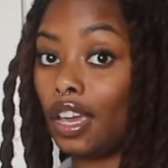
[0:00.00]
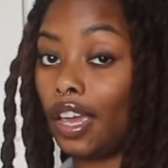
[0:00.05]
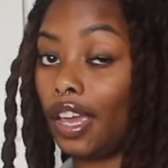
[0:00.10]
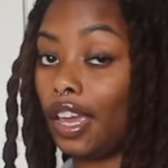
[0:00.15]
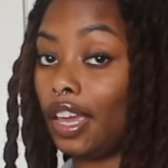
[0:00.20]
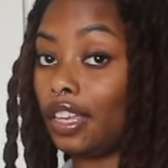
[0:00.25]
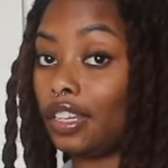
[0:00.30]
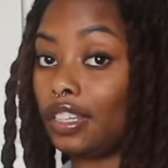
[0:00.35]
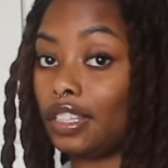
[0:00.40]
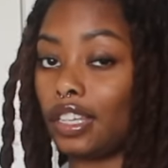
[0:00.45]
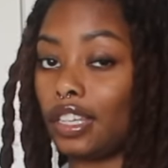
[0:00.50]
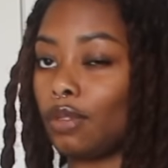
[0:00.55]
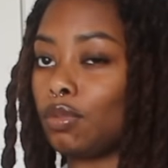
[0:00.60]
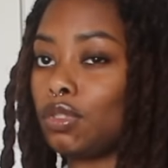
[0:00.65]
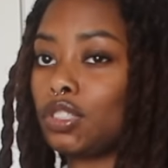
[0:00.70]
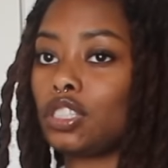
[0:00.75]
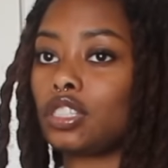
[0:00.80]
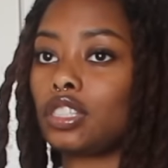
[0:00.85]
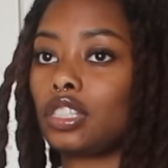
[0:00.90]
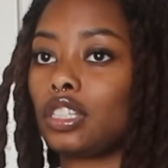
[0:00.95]
And it
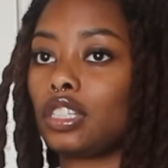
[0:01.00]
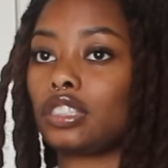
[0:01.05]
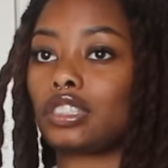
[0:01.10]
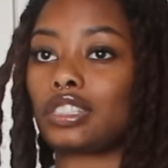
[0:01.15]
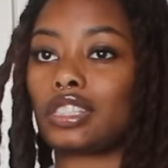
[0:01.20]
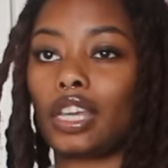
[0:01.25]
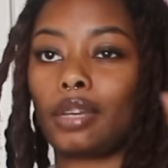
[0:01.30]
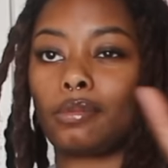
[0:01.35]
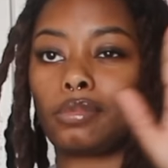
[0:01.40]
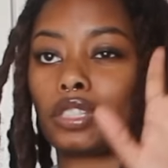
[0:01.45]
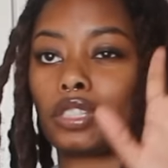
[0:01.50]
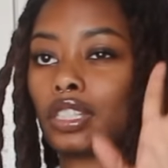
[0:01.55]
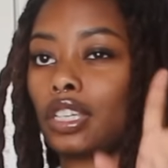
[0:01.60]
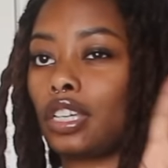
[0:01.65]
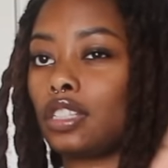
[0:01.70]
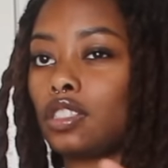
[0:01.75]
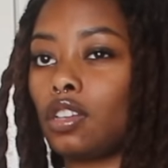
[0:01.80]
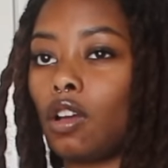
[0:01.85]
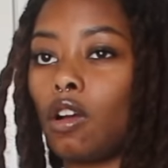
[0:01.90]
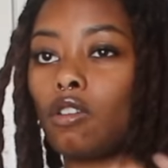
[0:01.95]
was just same
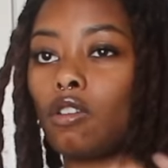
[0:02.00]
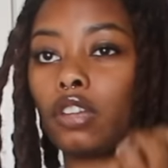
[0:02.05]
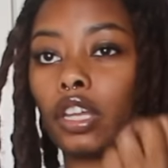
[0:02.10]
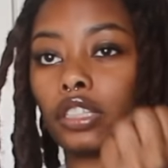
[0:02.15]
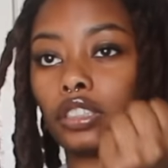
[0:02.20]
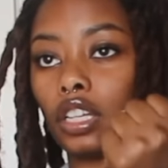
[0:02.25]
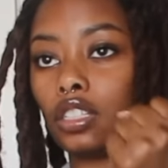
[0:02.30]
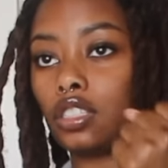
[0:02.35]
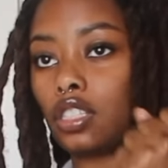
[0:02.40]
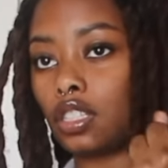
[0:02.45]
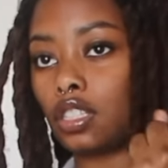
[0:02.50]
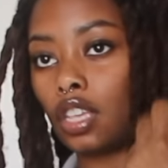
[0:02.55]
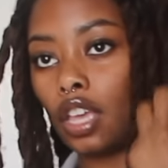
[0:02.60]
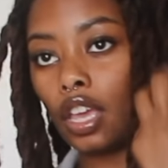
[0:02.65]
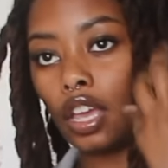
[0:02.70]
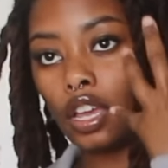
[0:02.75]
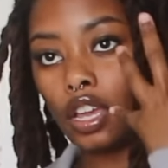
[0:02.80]
skin tone, like they just,